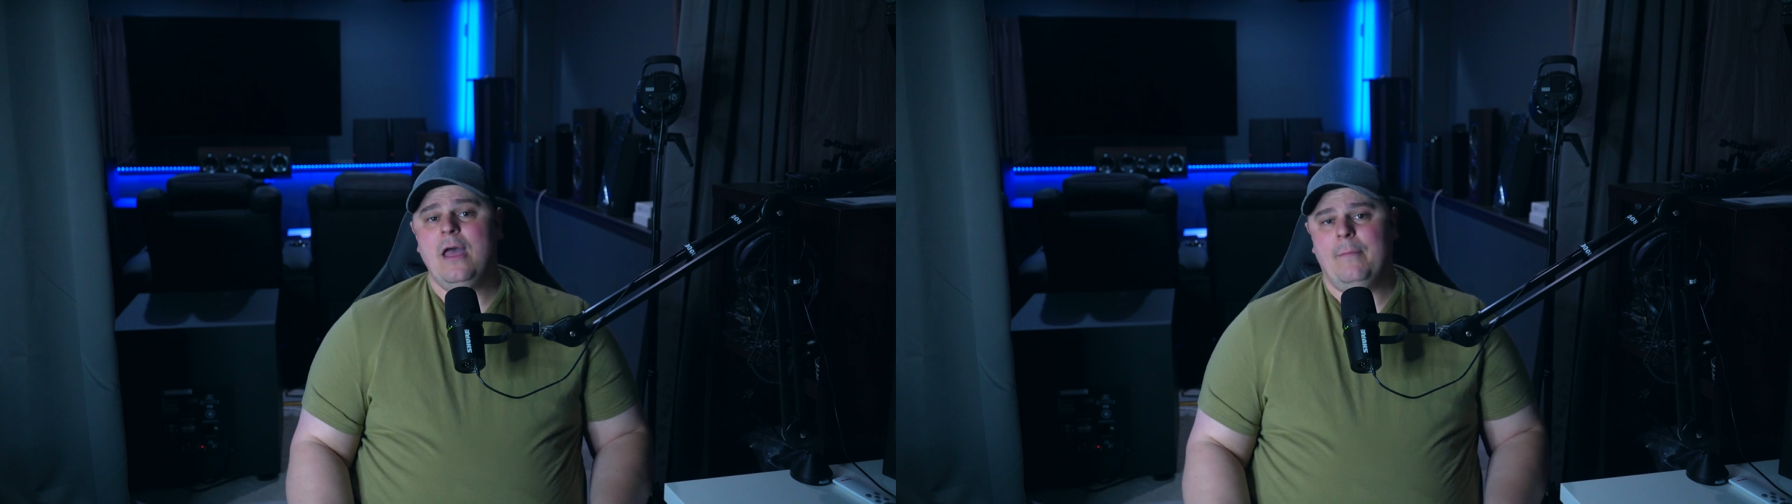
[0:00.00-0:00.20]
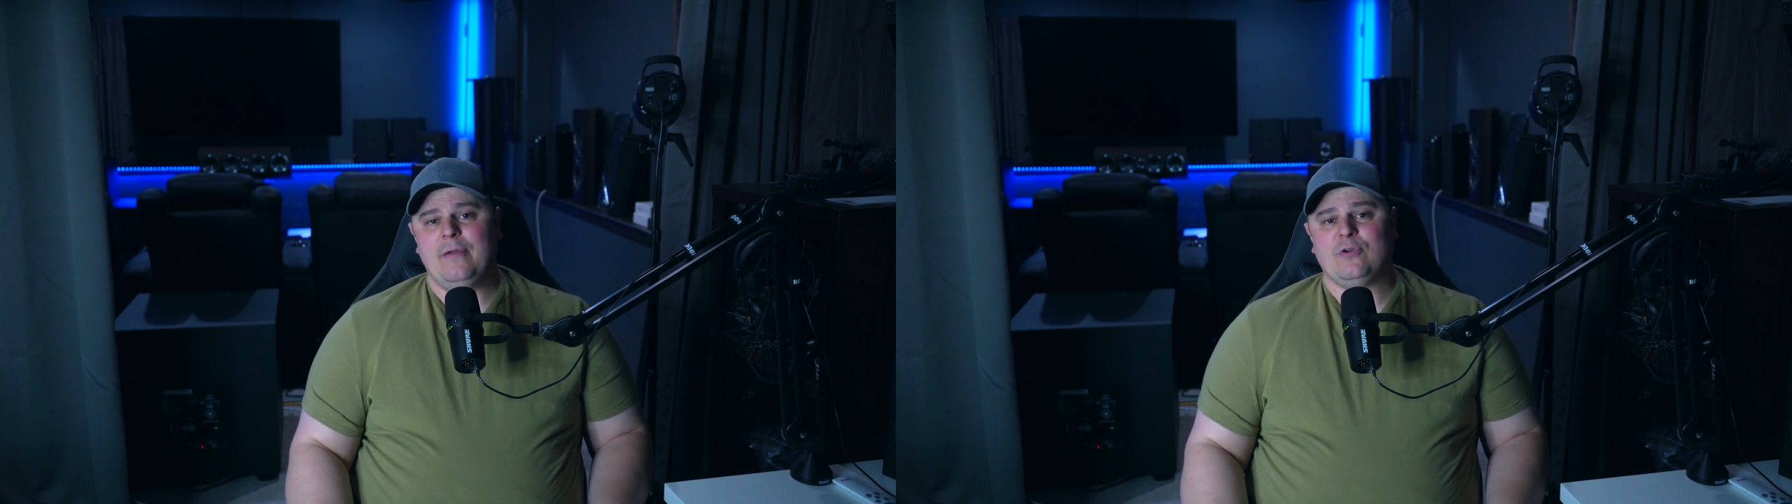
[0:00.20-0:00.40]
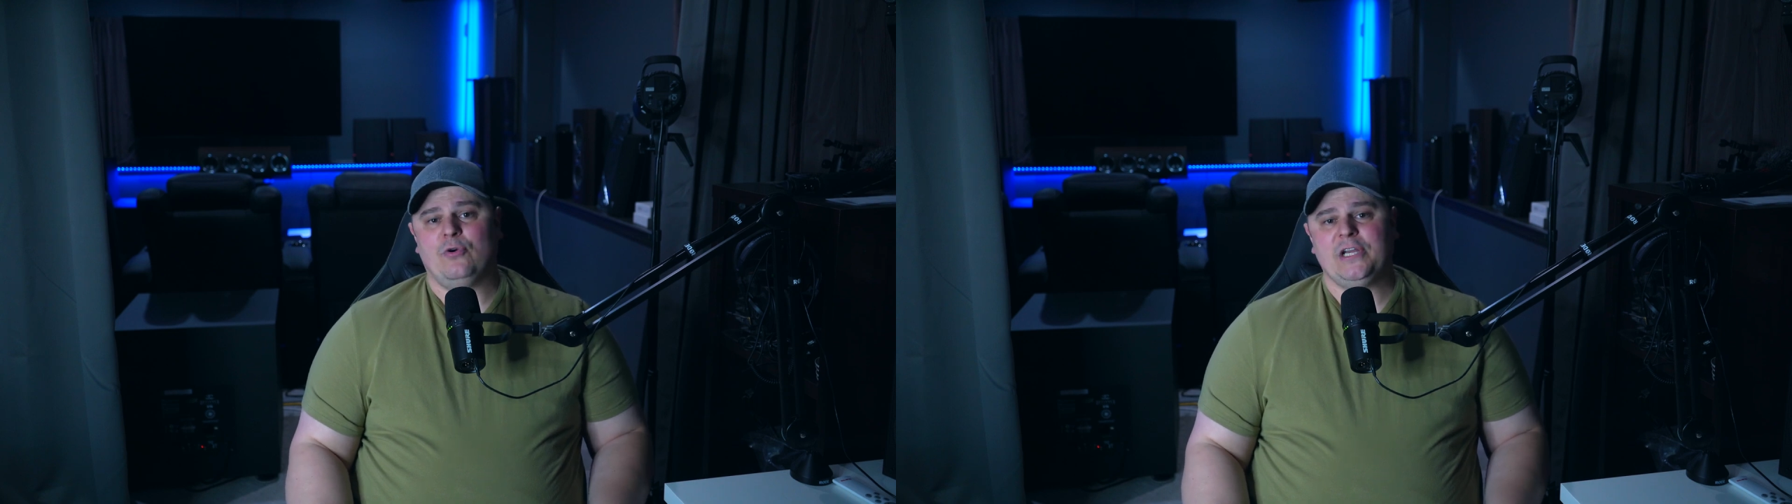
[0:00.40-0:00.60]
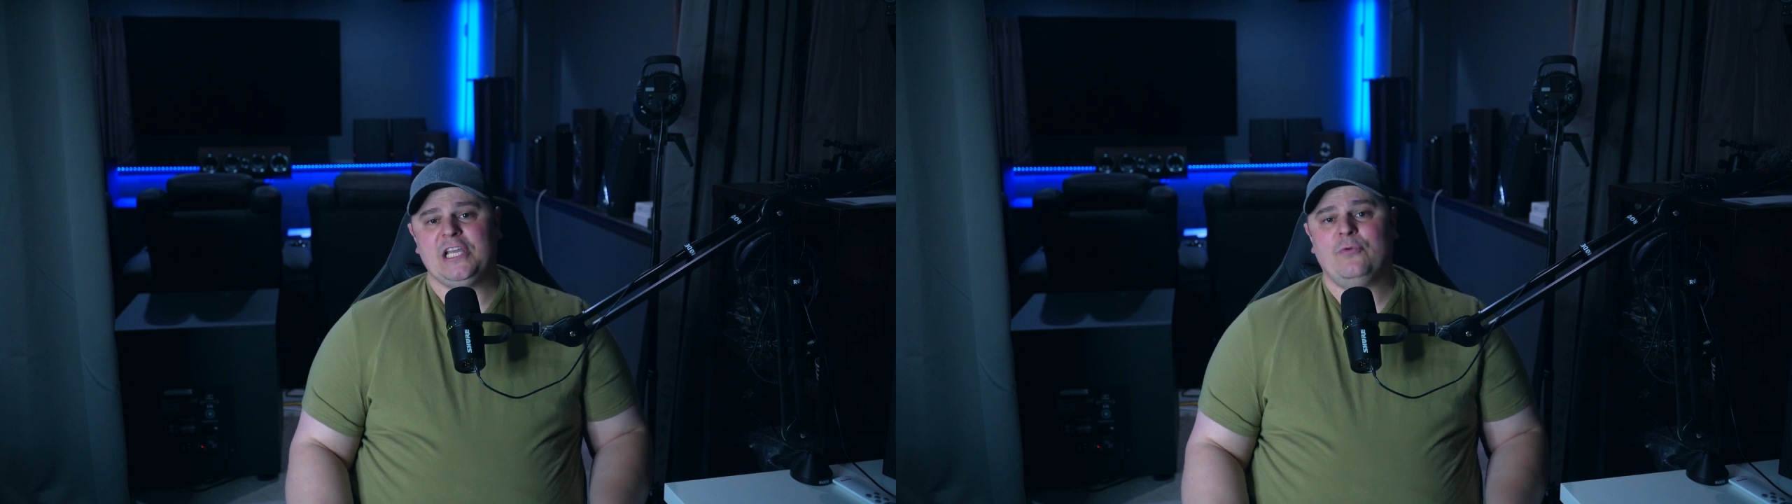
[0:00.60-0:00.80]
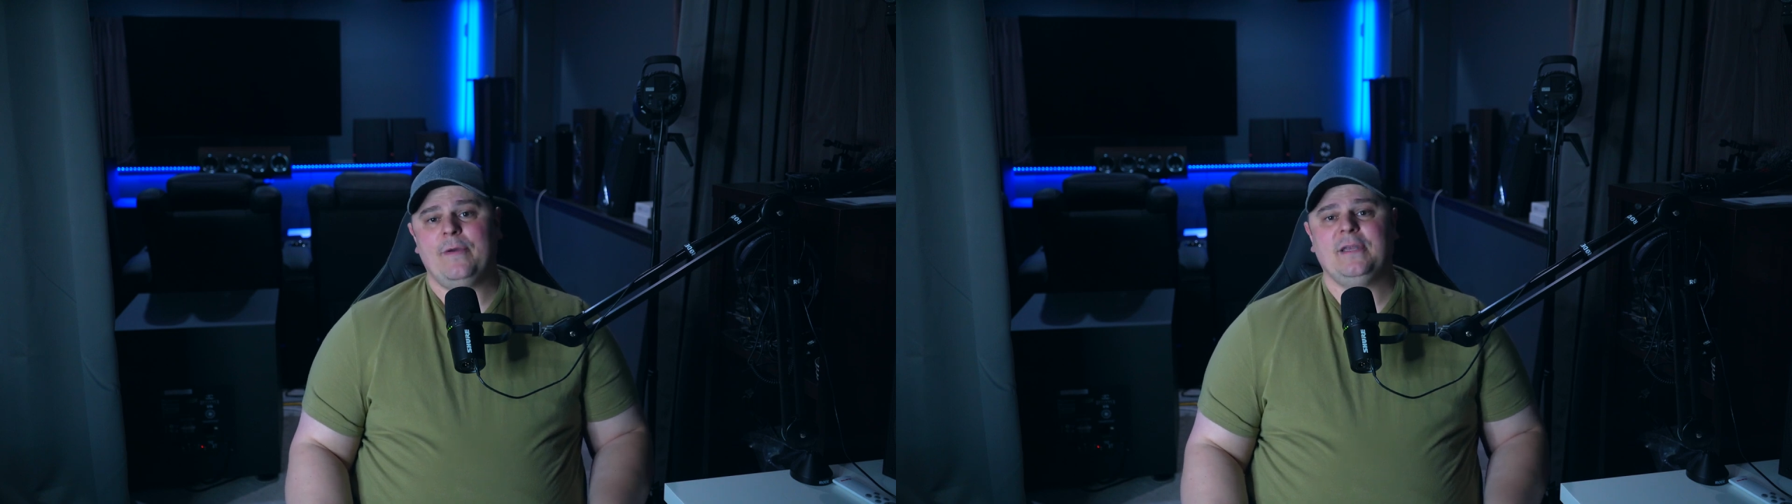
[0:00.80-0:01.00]
my recording
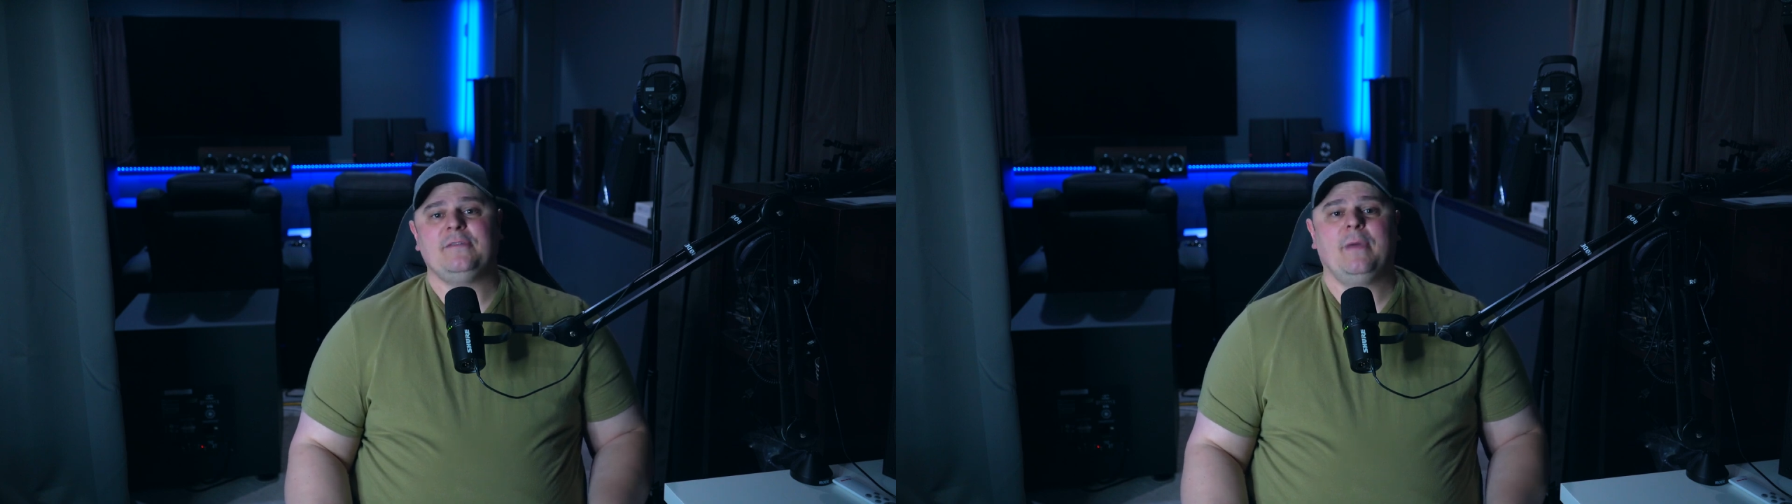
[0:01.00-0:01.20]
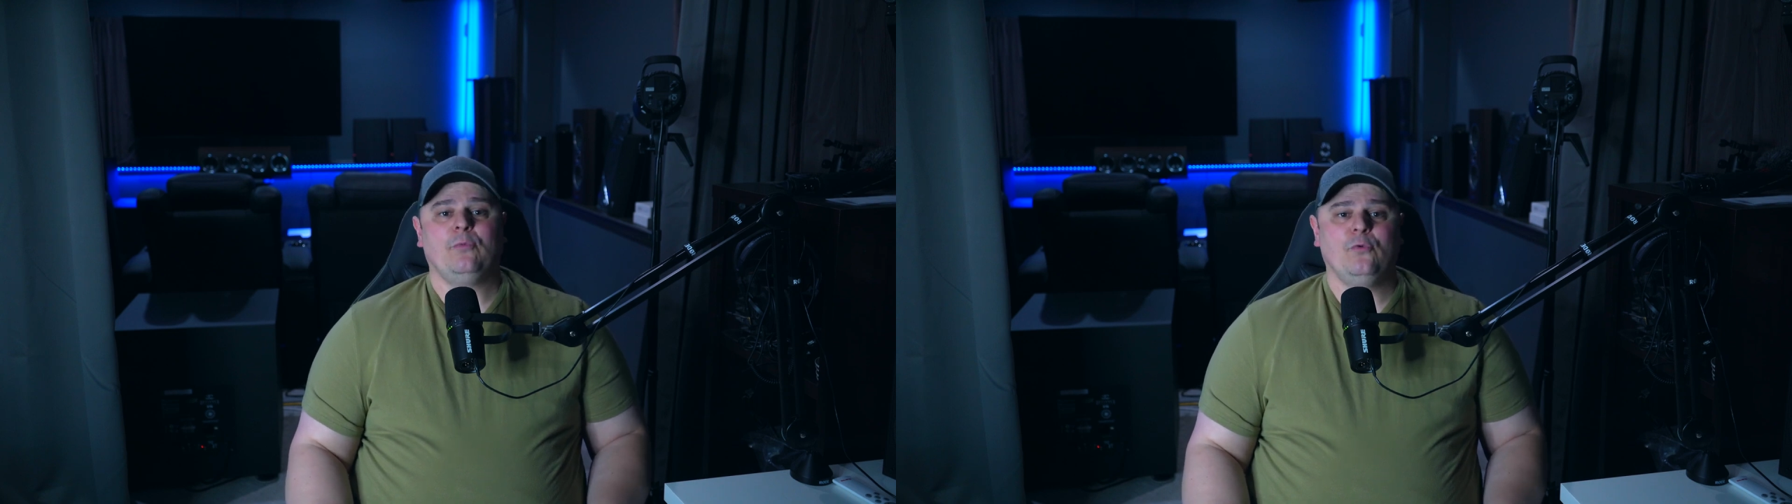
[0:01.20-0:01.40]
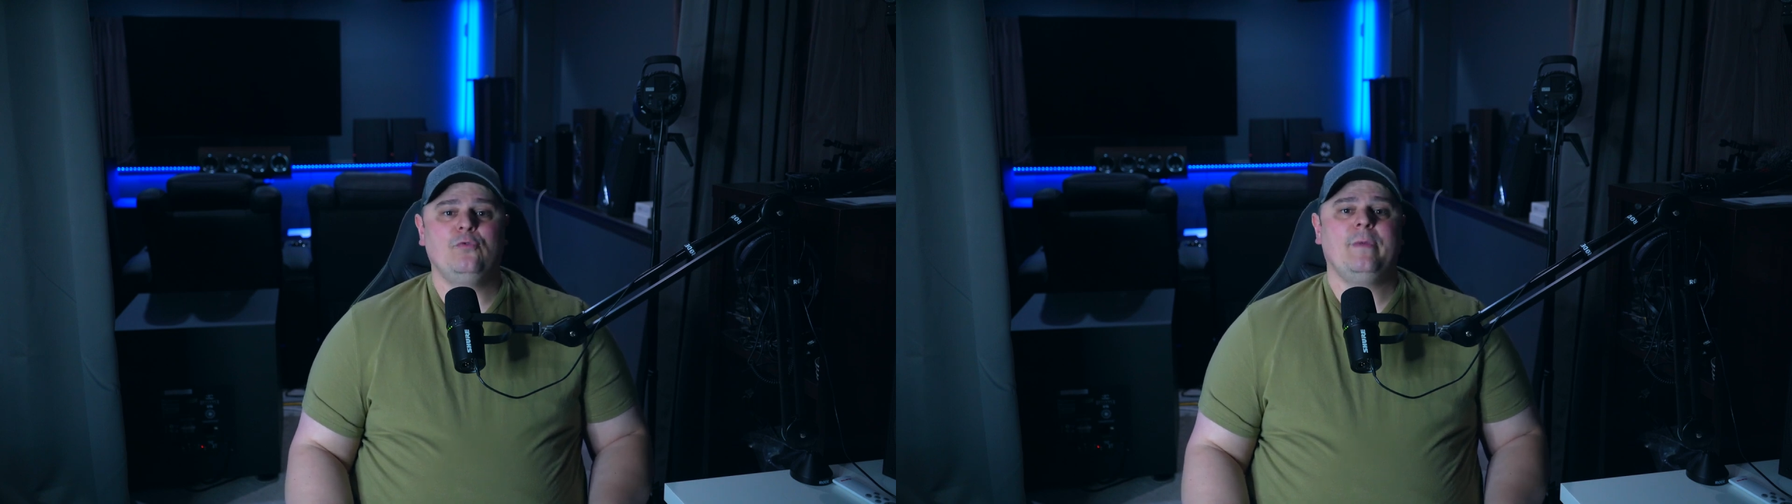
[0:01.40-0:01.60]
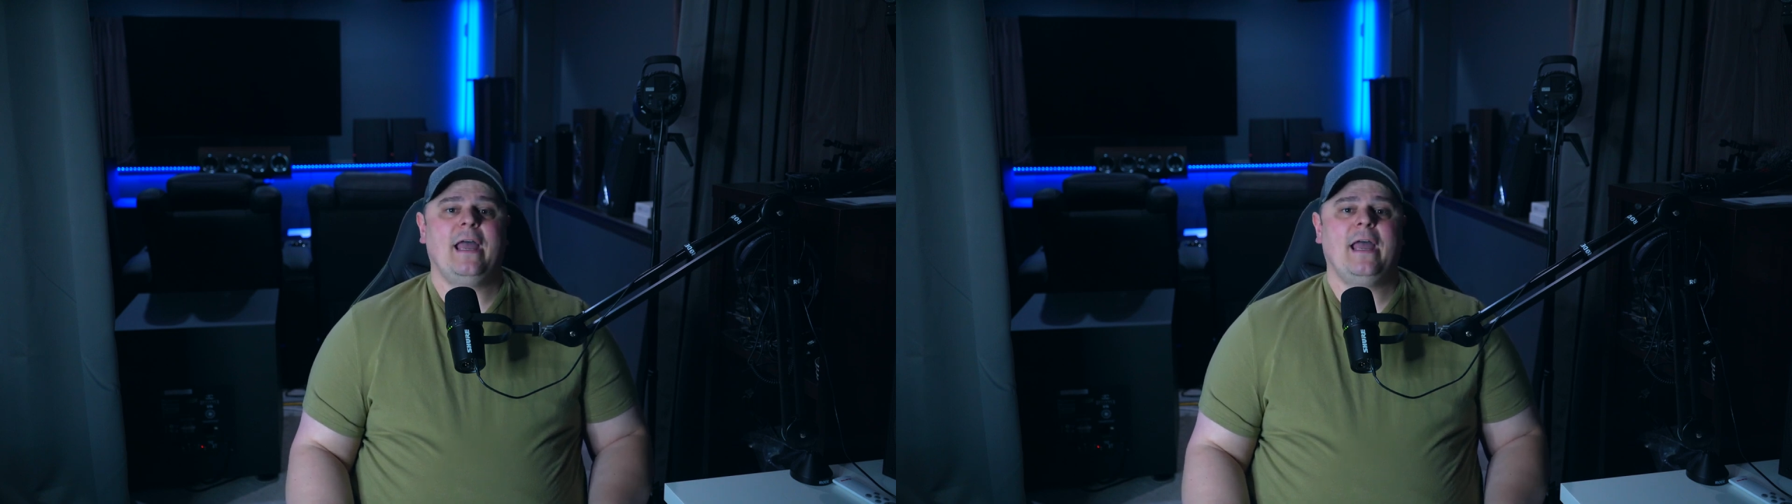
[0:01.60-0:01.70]
equipment, my room,